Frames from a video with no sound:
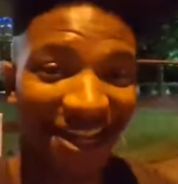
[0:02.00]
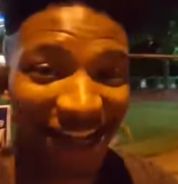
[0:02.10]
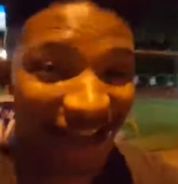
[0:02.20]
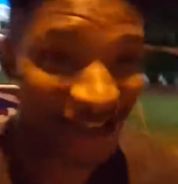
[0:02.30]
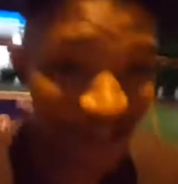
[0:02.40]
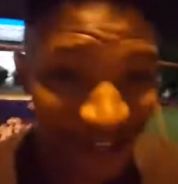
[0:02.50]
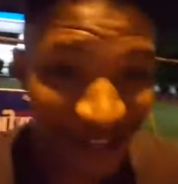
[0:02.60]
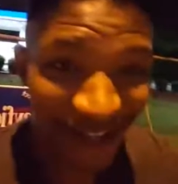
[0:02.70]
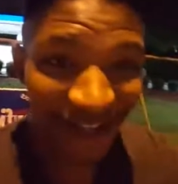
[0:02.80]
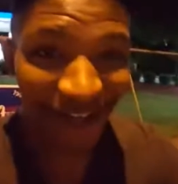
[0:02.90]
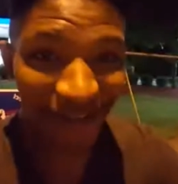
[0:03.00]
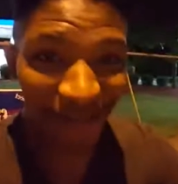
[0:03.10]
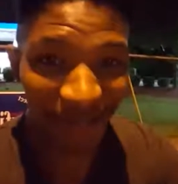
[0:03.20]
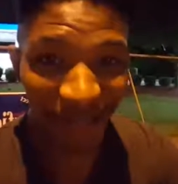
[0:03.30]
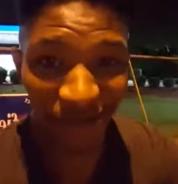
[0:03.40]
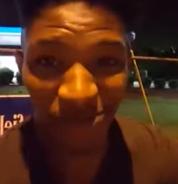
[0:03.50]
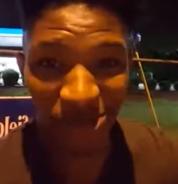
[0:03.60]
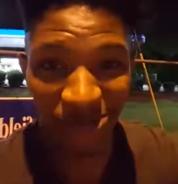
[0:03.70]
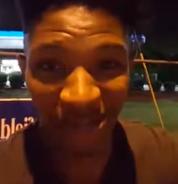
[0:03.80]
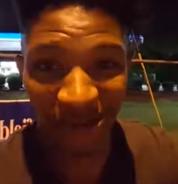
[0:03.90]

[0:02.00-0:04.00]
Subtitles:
Etika from the Etika World